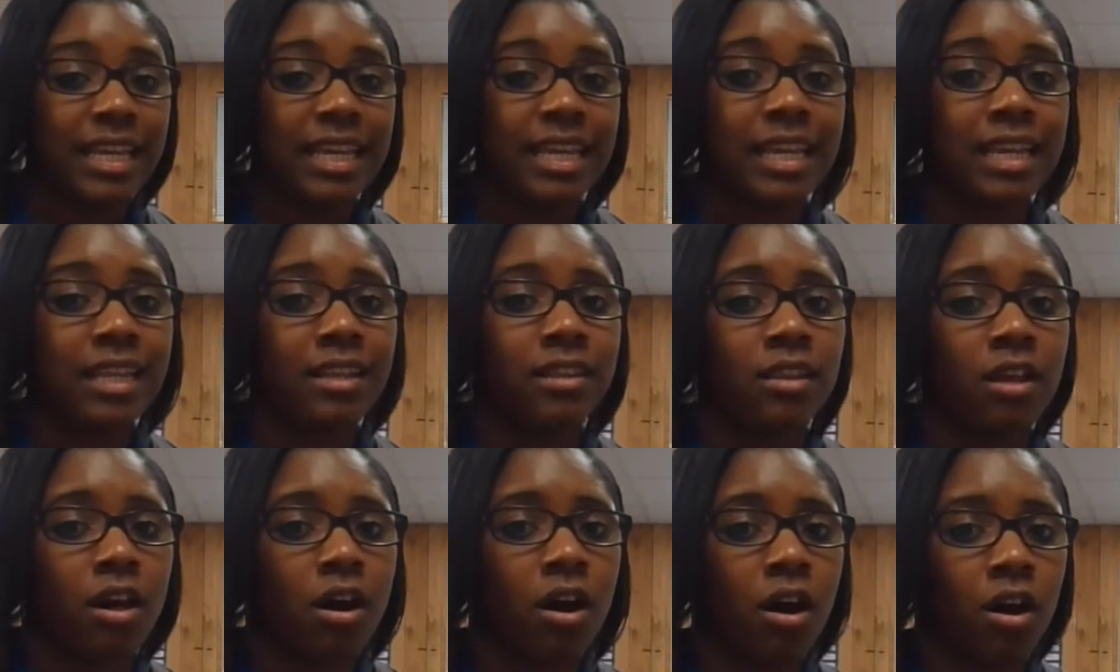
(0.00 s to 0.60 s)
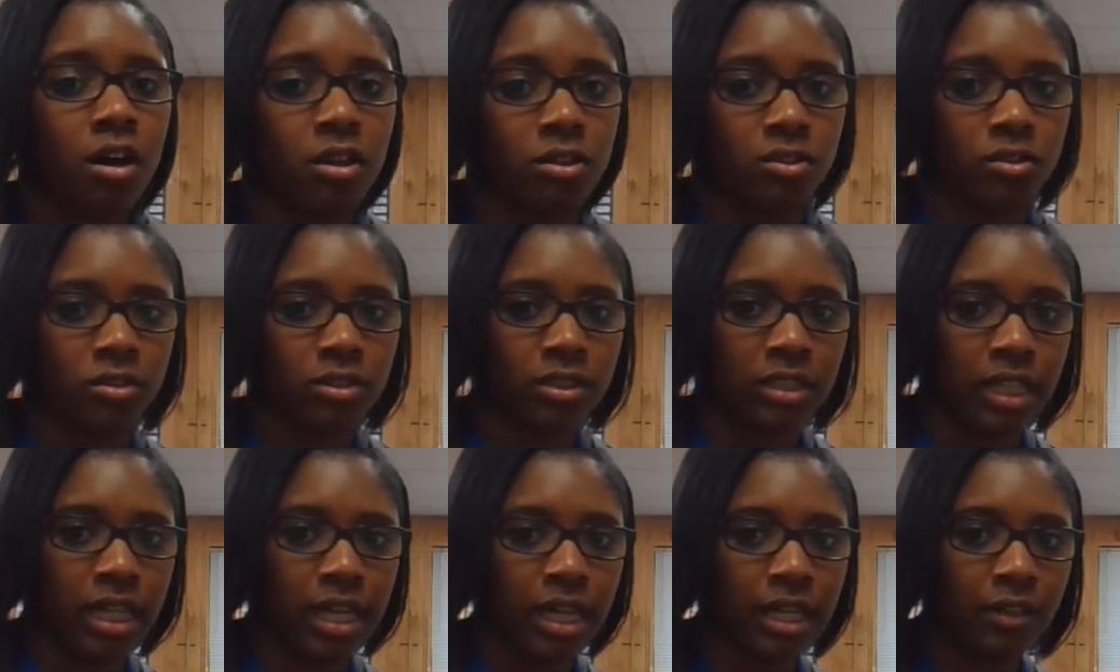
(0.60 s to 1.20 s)
in the
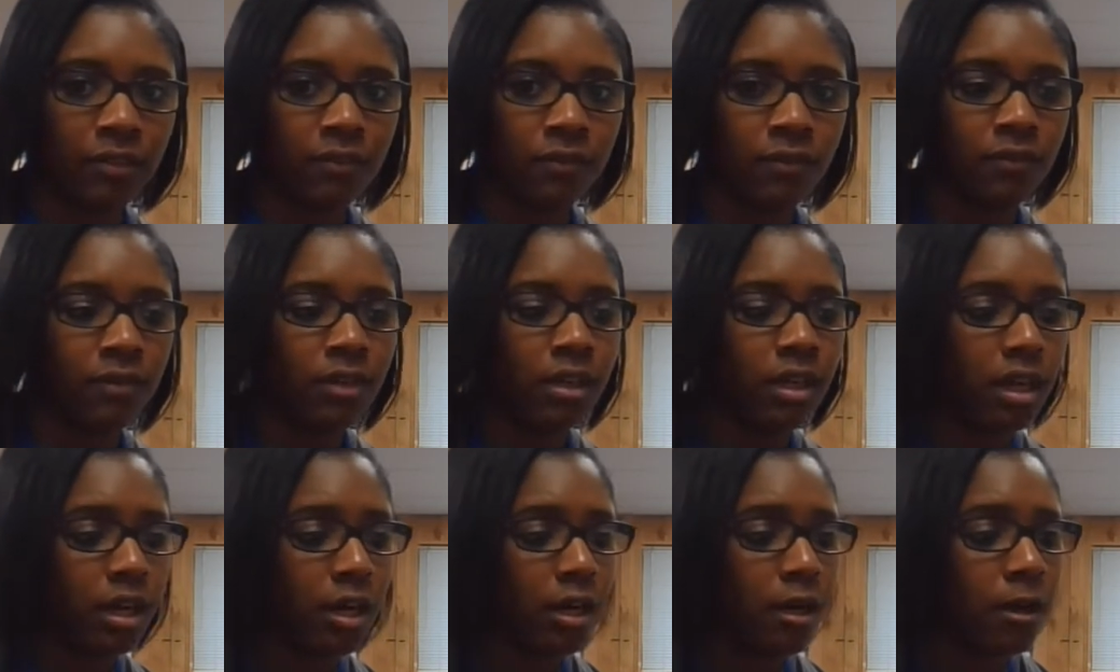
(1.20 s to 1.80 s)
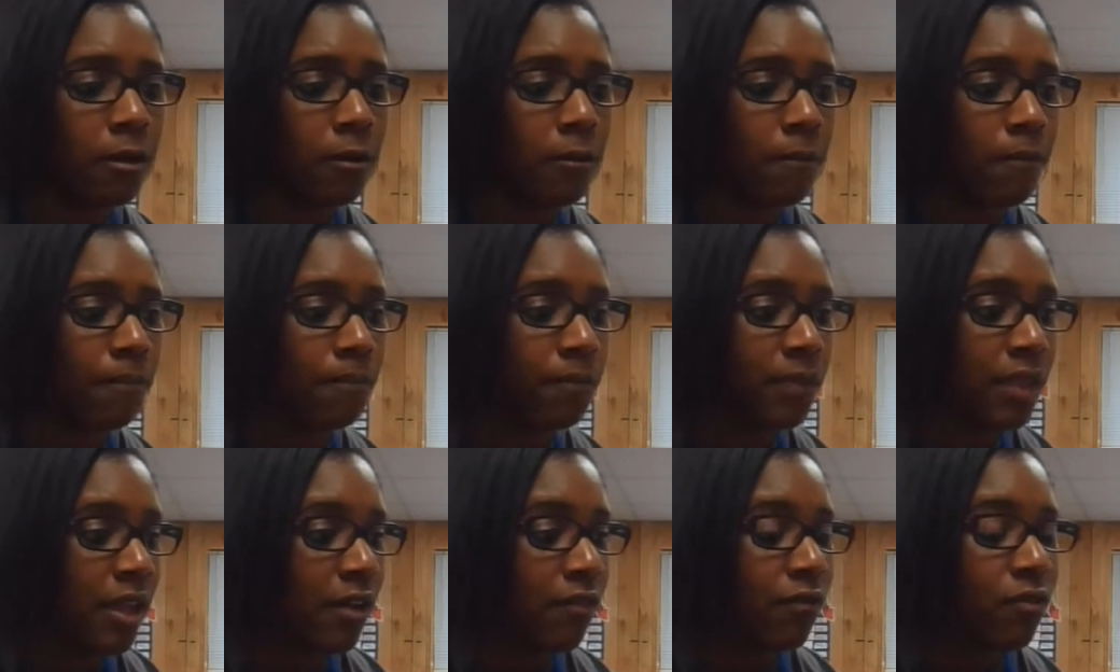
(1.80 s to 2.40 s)
author's life.
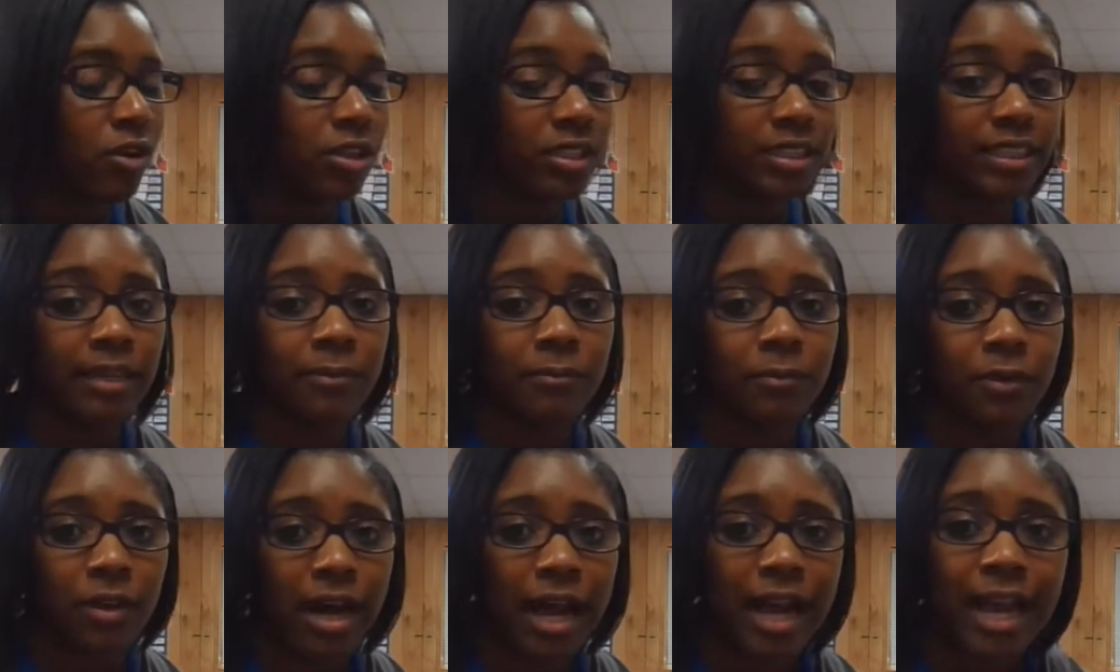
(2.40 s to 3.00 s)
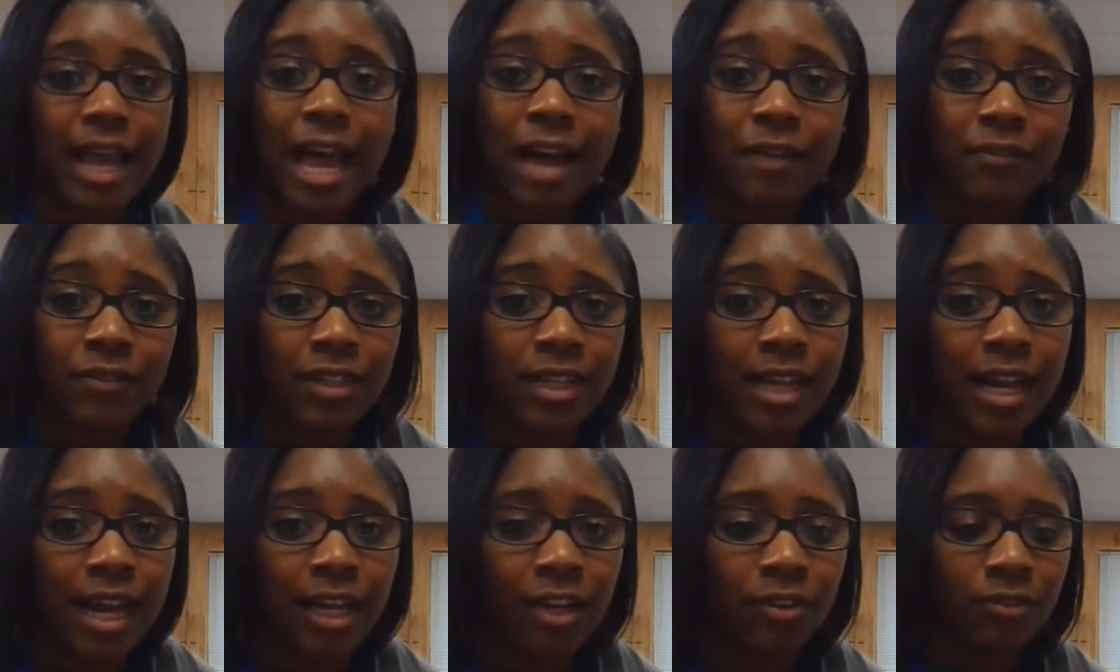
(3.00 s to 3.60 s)
For example, I have
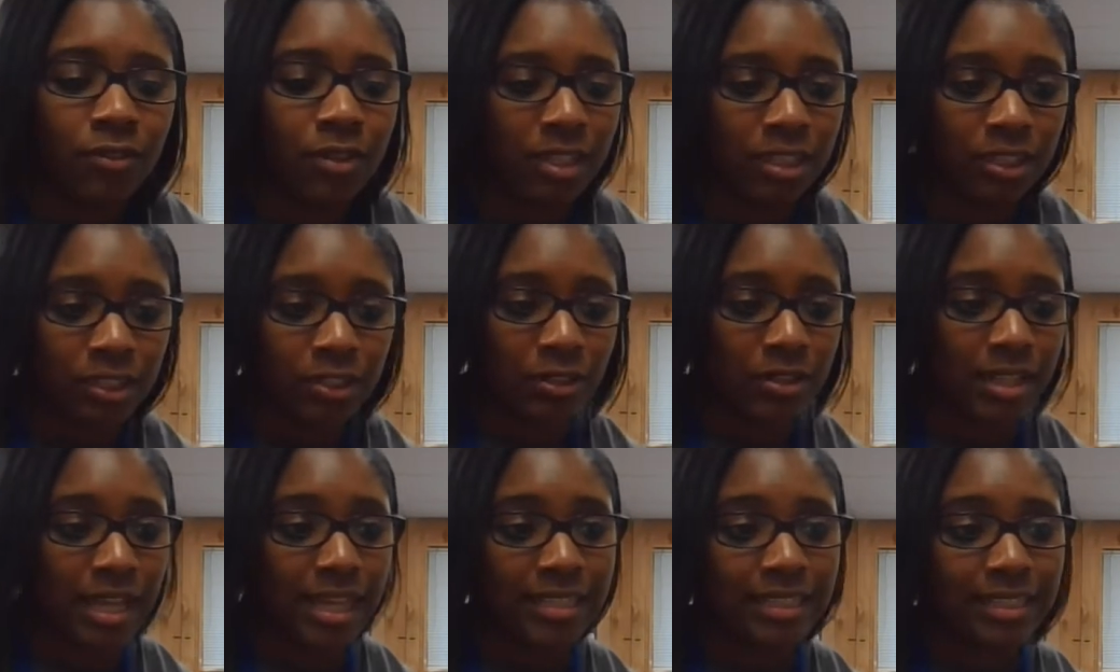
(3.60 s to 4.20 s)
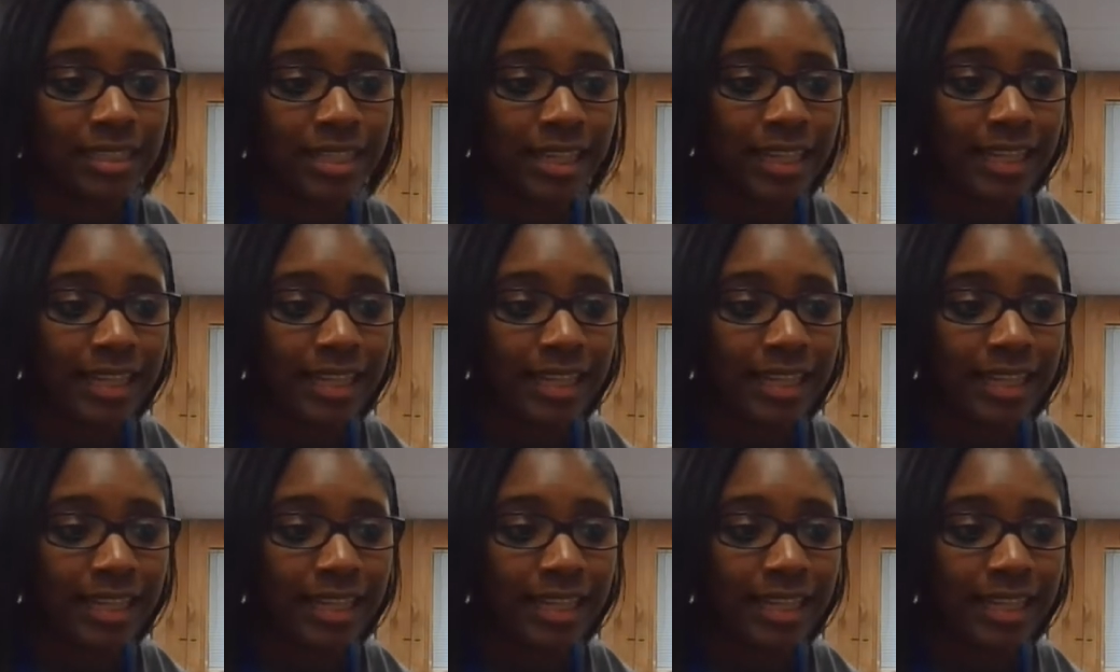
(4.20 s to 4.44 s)
a diary, so that's